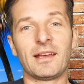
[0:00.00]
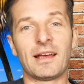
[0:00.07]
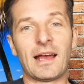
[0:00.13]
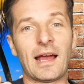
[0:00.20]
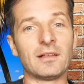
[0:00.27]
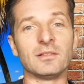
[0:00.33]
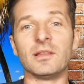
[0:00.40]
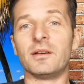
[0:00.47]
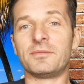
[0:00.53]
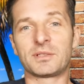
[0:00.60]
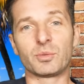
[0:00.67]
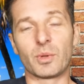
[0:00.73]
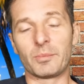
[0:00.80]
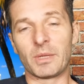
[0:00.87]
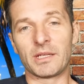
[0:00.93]
I love
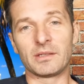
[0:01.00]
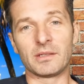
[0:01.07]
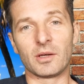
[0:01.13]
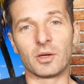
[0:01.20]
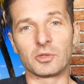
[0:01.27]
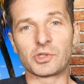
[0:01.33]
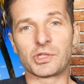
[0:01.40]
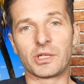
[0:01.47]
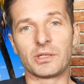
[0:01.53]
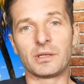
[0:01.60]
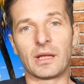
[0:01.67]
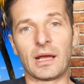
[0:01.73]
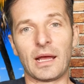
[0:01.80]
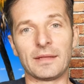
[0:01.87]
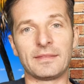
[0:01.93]
swimming in the ocean.
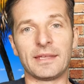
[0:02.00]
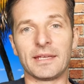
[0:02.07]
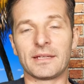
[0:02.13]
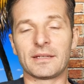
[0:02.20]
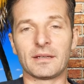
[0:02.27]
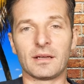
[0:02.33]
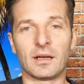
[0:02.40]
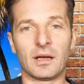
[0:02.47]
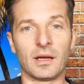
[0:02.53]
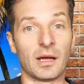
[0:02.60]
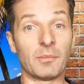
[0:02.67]
I think uh,